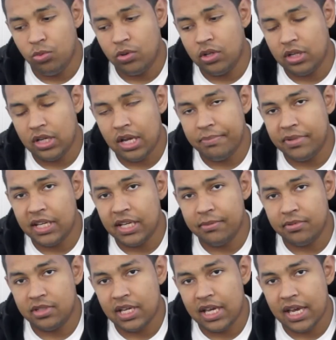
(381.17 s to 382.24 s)
will not be
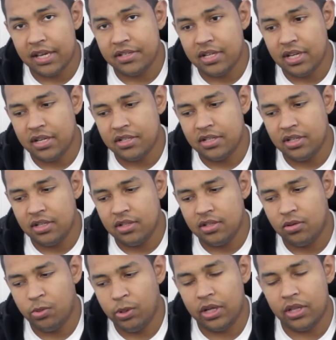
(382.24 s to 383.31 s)
able to access it
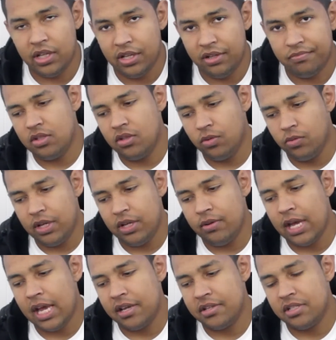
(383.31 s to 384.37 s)
quickly. The way
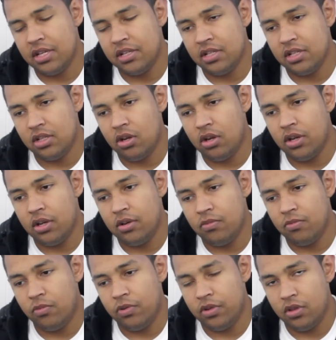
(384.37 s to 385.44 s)
you access it
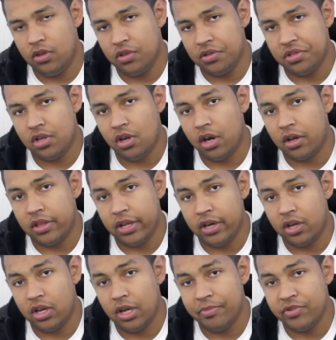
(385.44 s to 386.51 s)
with the stock that
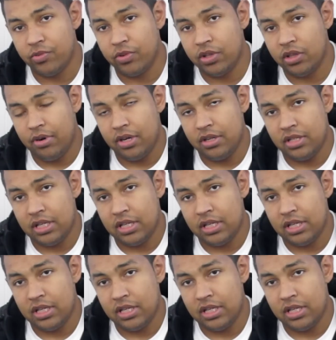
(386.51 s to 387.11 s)
it comes with, press